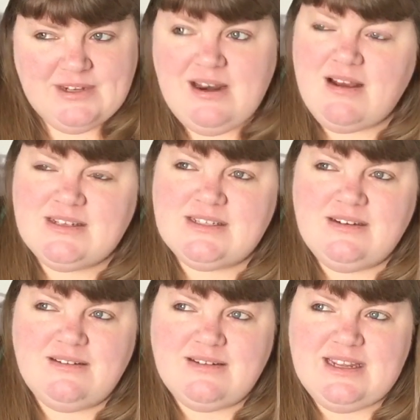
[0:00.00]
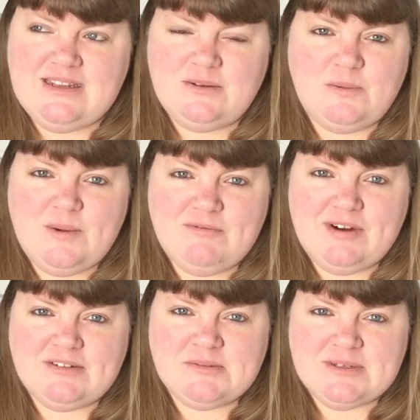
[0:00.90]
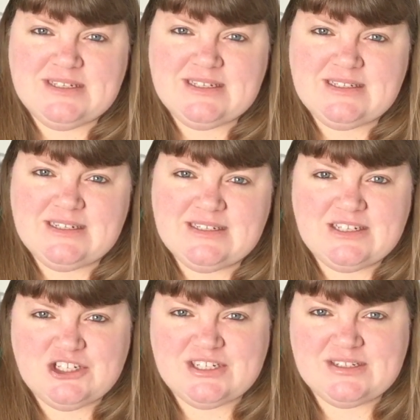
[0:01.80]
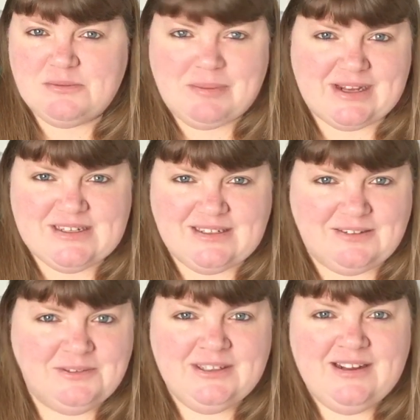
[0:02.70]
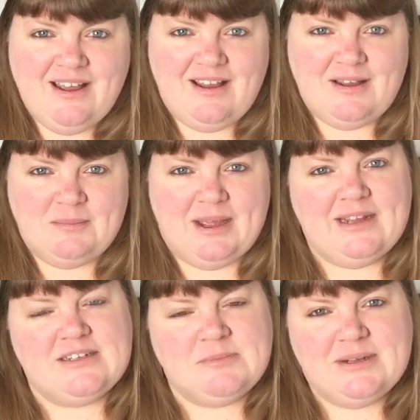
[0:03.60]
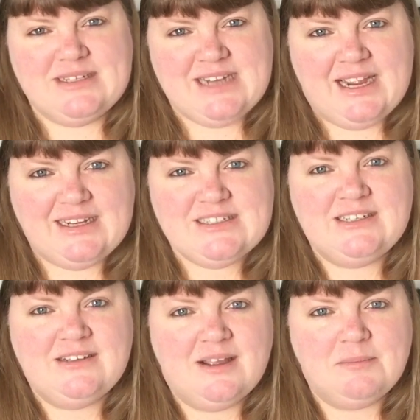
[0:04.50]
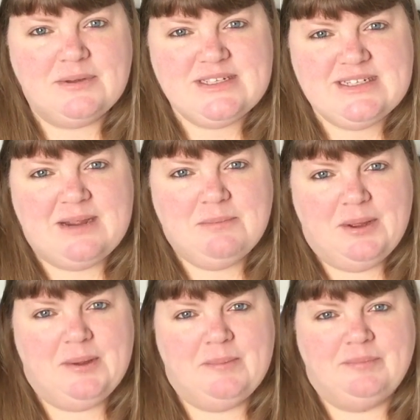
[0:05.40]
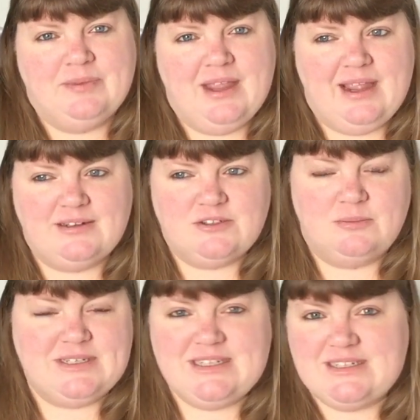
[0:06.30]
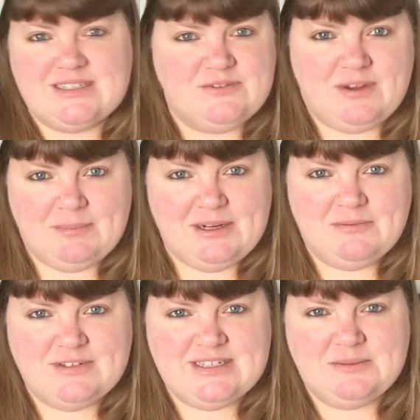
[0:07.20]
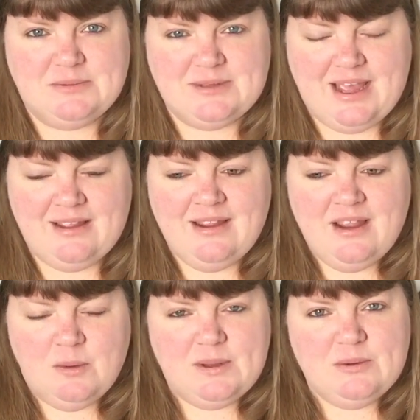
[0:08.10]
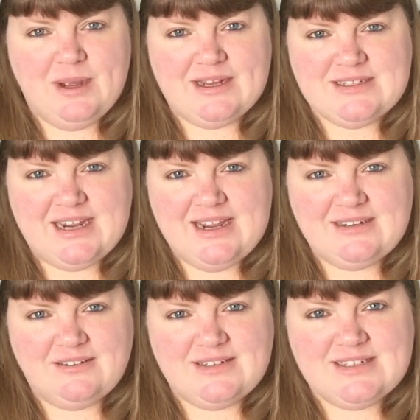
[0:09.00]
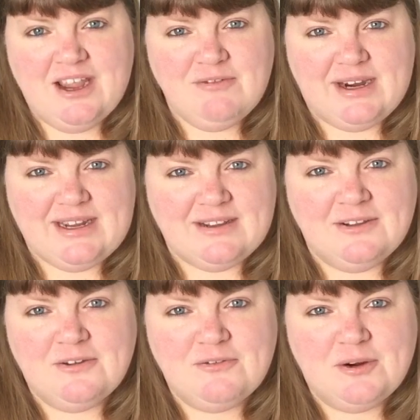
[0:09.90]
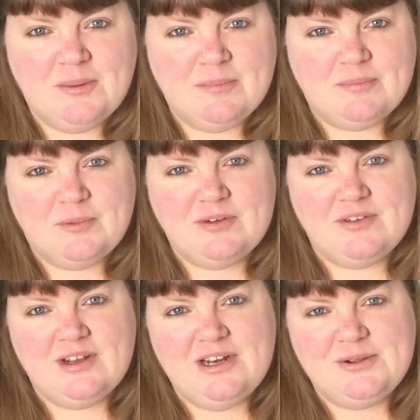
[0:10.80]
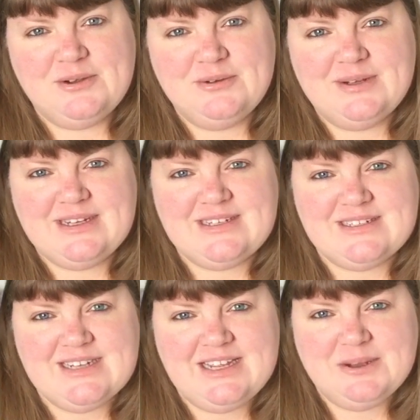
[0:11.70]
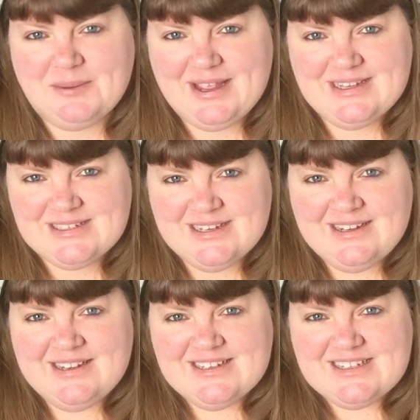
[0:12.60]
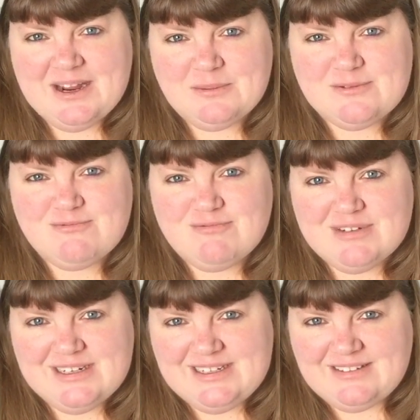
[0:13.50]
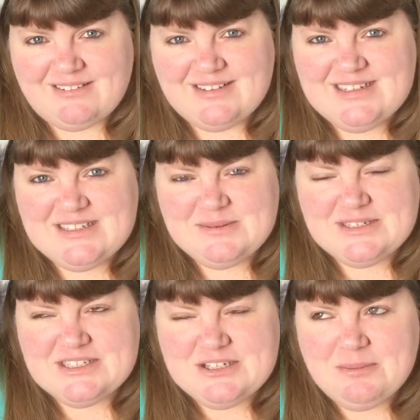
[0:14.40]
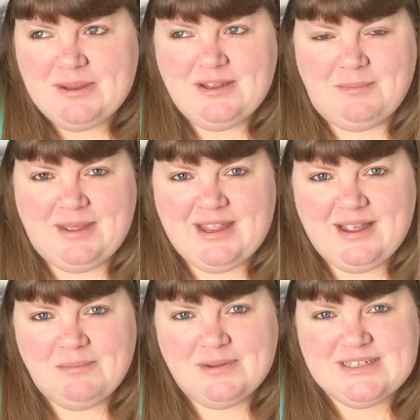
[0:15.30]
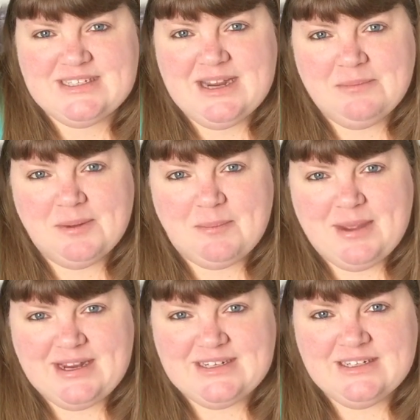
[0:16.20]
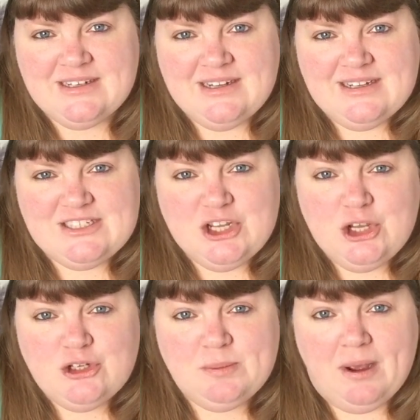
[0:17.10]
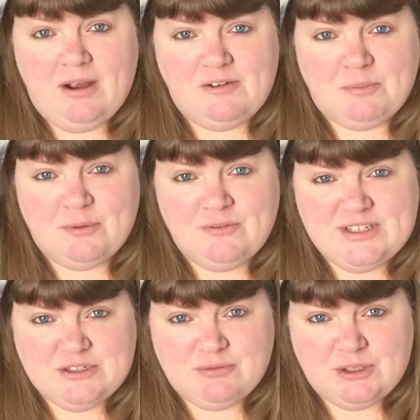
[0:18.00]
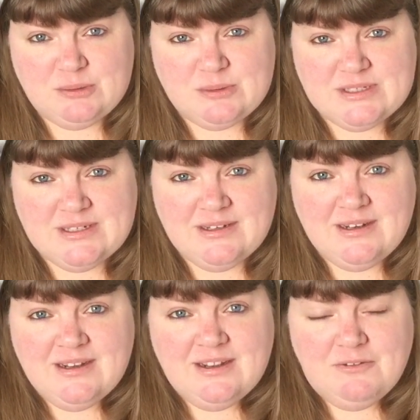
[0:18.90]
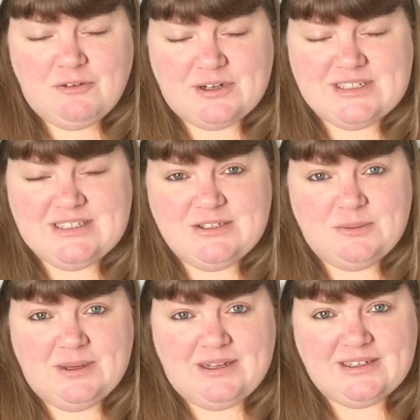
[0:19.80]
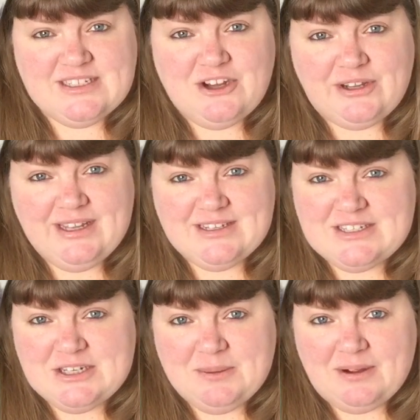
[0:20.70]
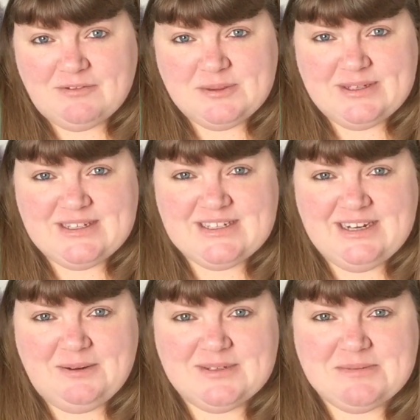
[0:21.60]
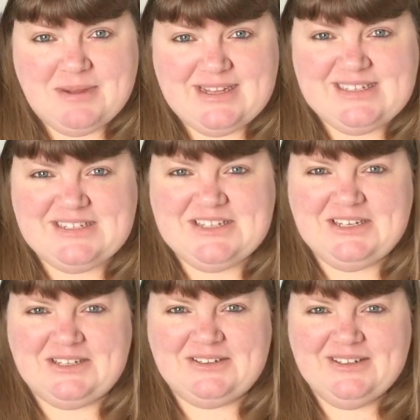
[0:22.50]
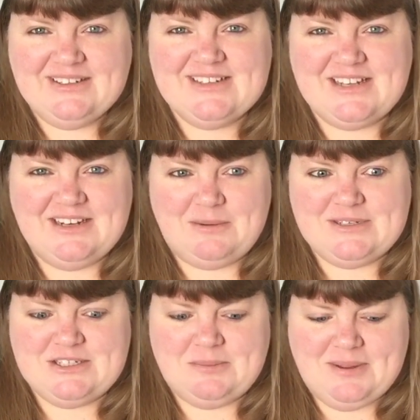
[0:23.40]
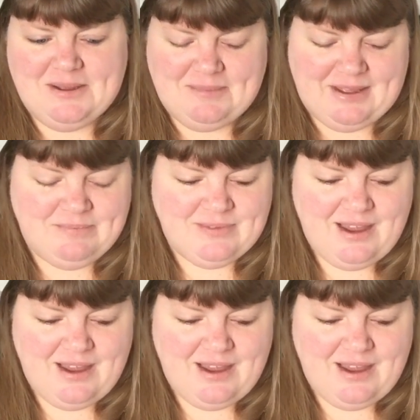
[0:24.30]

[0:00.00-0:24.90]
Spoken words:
Last night went round to my sister's because she's all better now, and my dad and my stepmom and all my sister's family, obviously we're all there. We all had a nice curry from one of our local Indian takeaways, so that was really nice. It was super yummy, and my stepmom made this huge pile of profiteroles for us to tuck into afterwards, so that was amazing too. So that was super yummy.